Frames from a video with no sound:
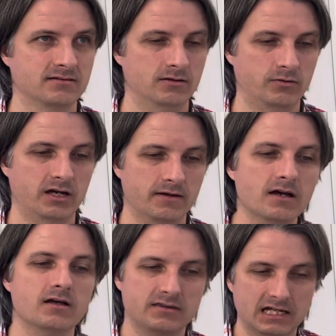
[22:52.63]
Okay,
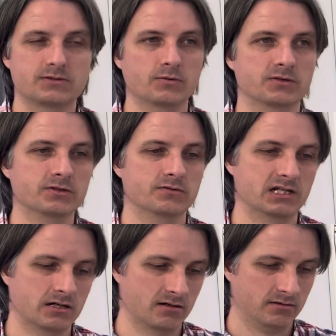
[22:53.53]
that's what we're doing
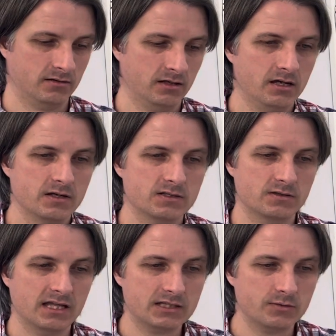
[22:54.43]
here. So
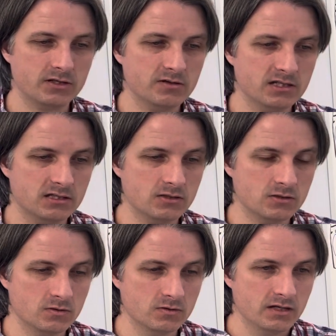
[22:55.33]
that's what you need to
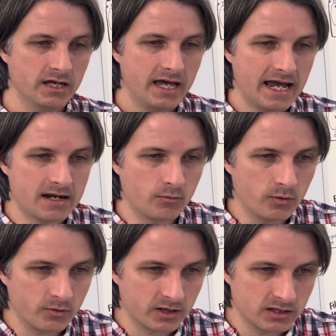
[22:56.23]
do. And what
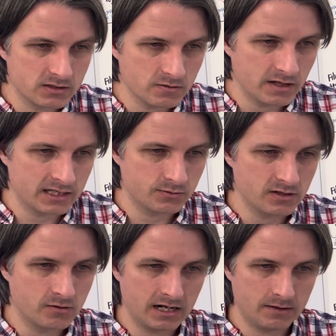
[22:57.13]
we're going to do as we
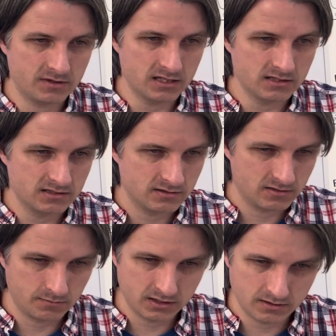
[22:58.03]
grab these, so
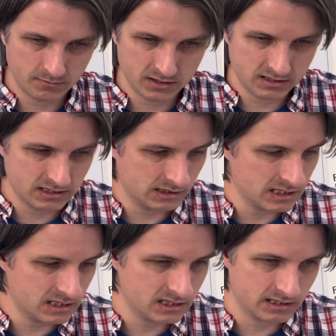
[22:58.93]
I'm going to
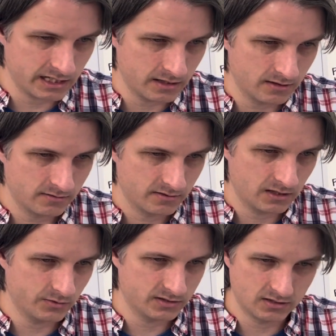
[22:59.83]
delete this layer that
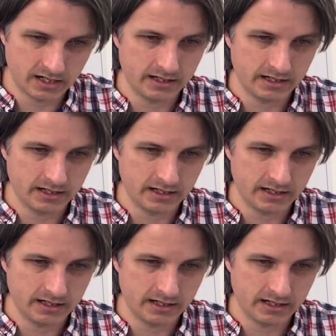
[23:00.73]
was not